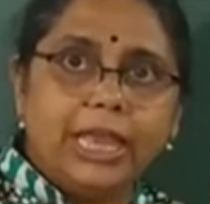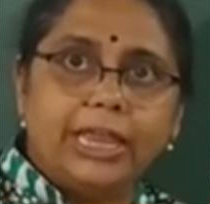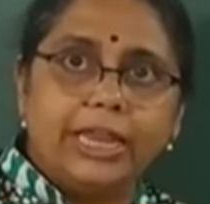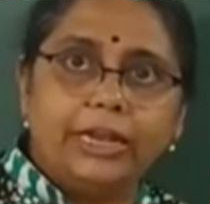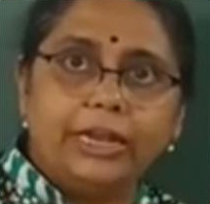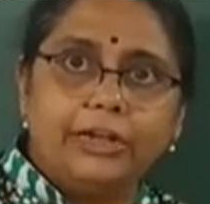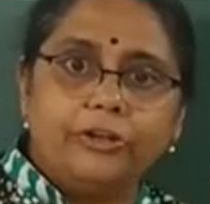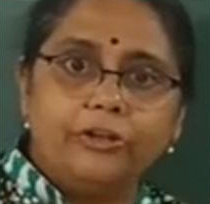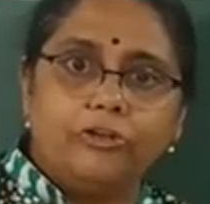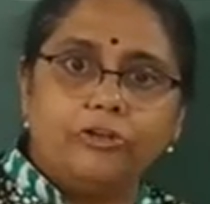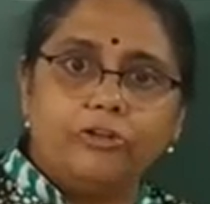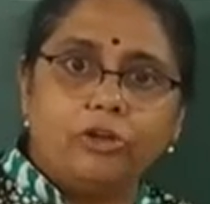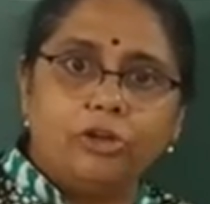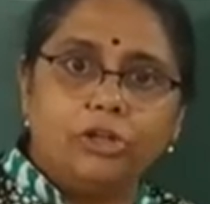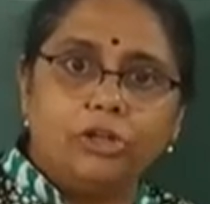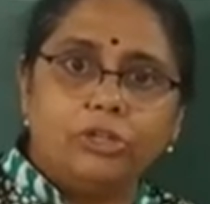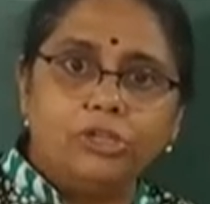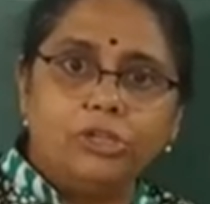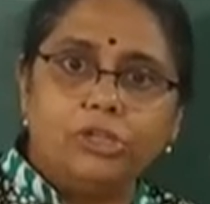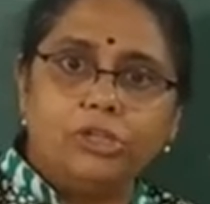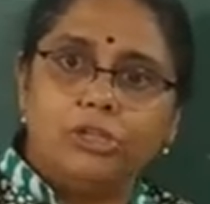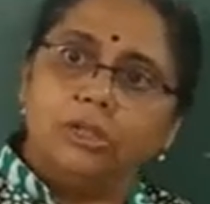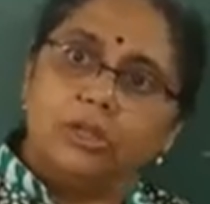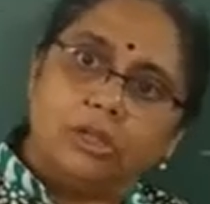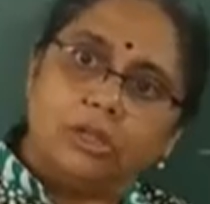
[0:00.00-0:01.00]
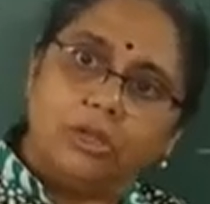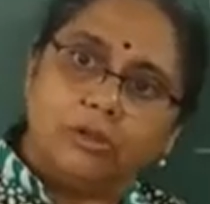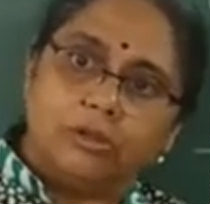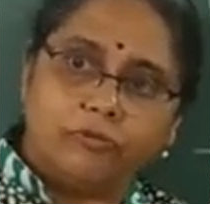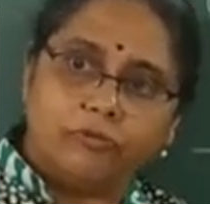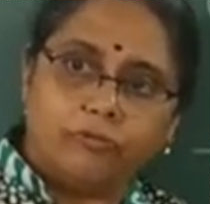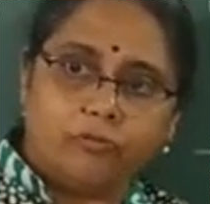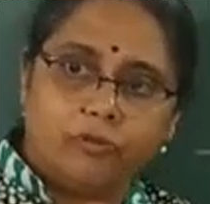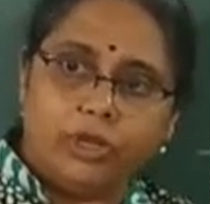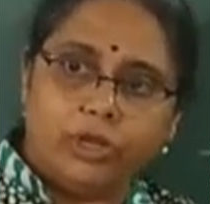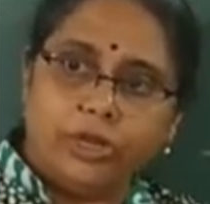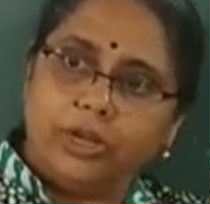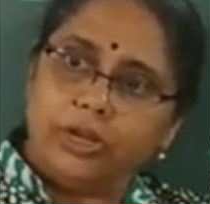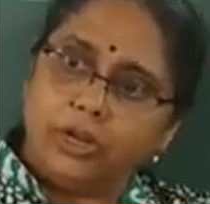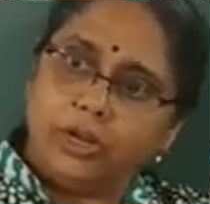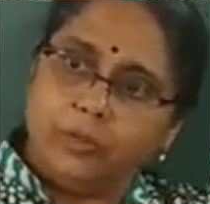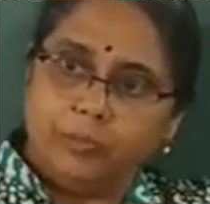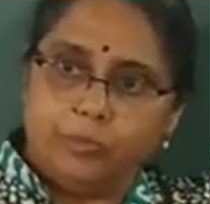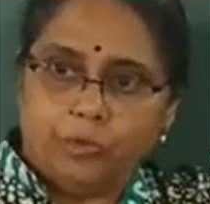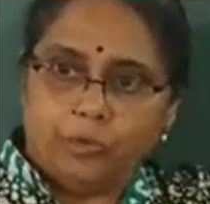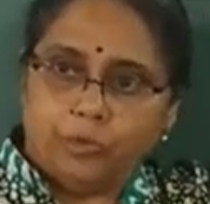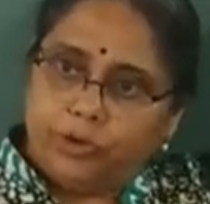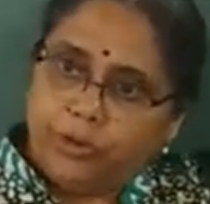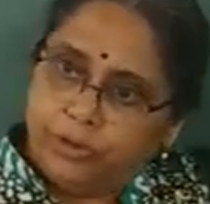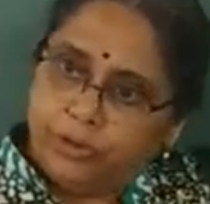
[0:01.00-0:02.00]
electrons were
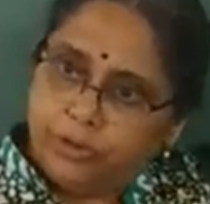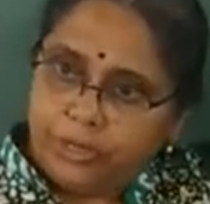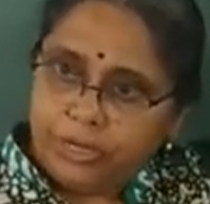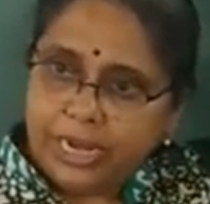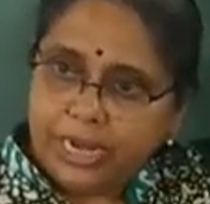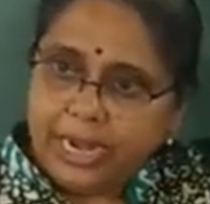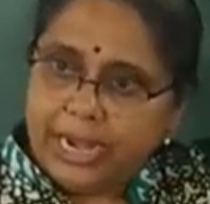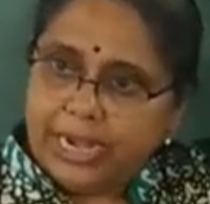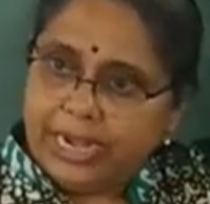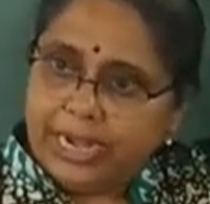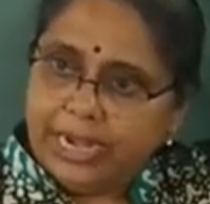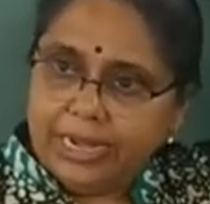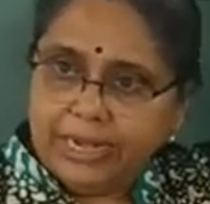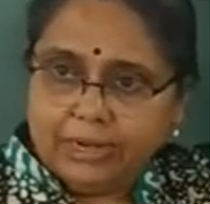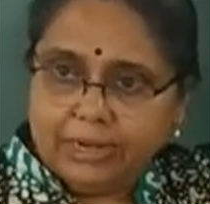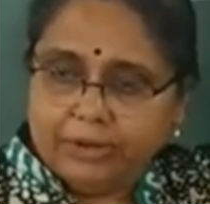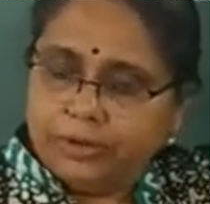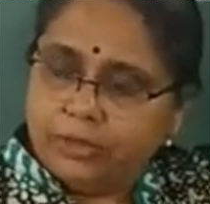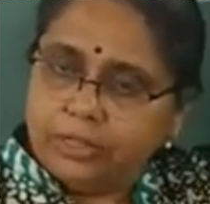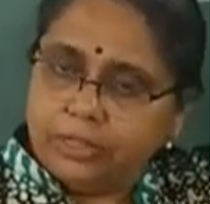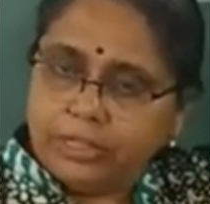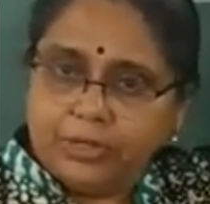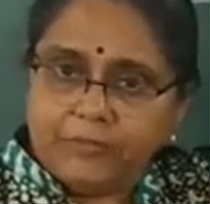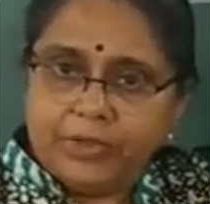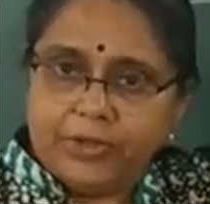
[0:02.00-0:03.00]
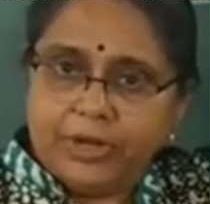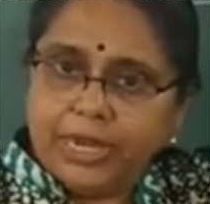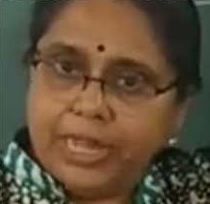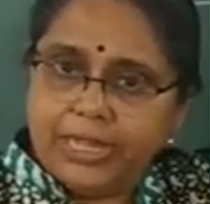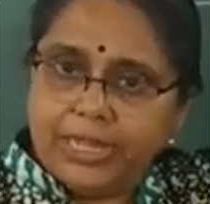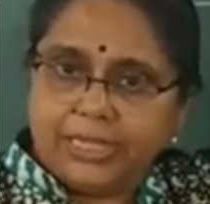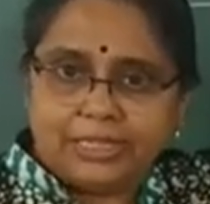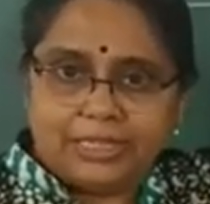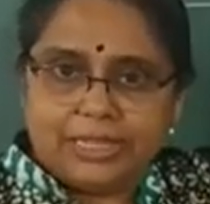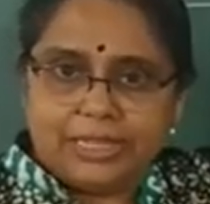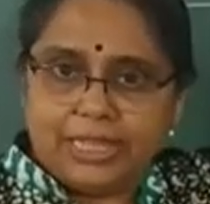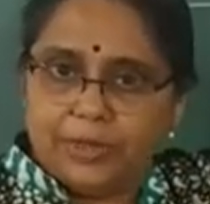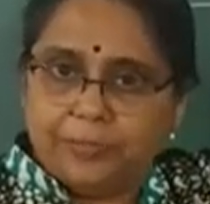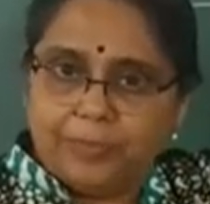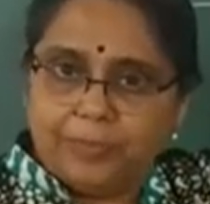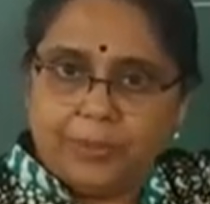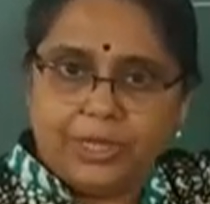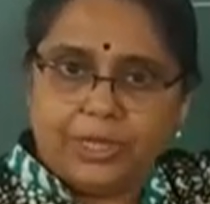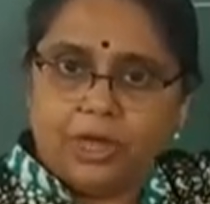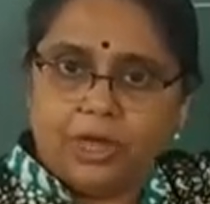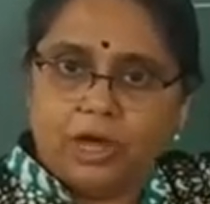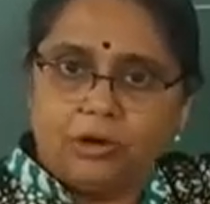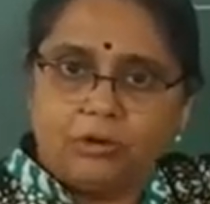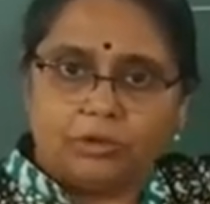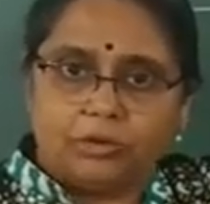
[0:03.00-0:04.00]
removed and they were
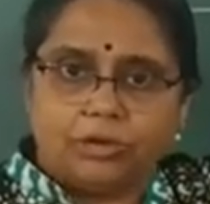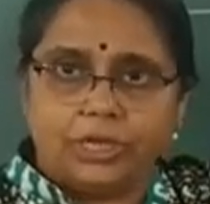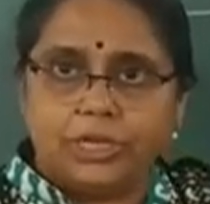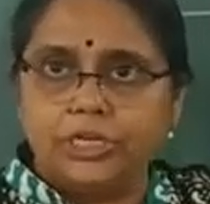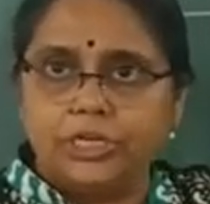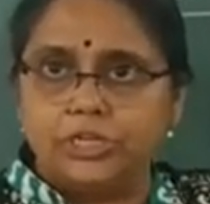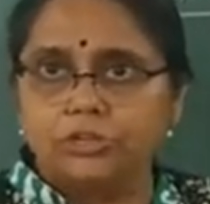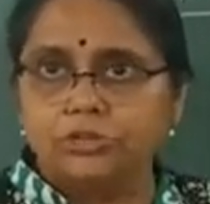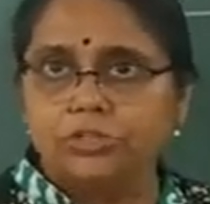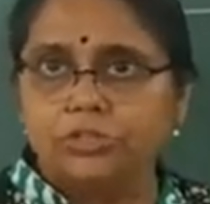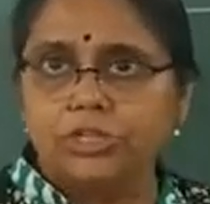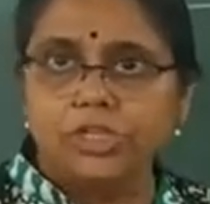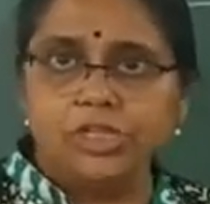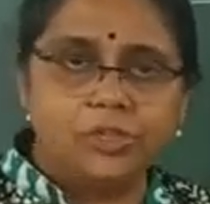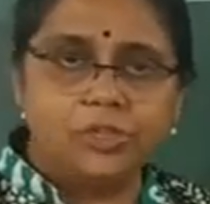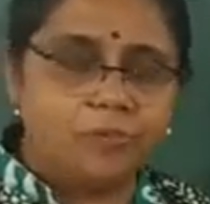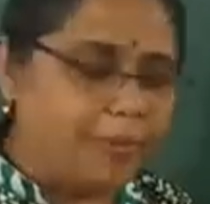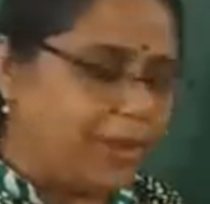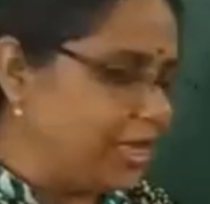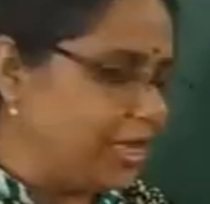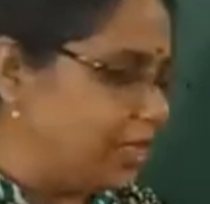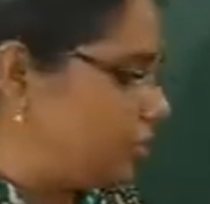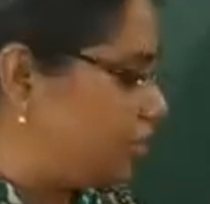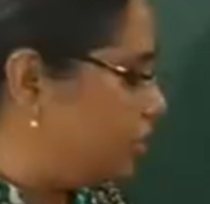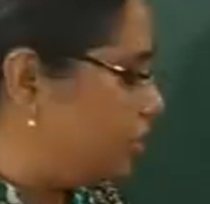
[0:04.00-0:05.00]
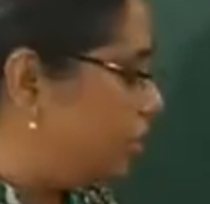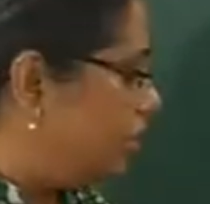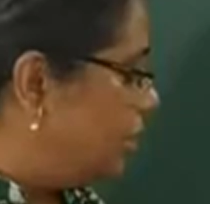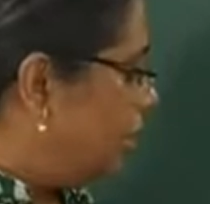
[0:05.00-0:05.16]
escaping out into the space.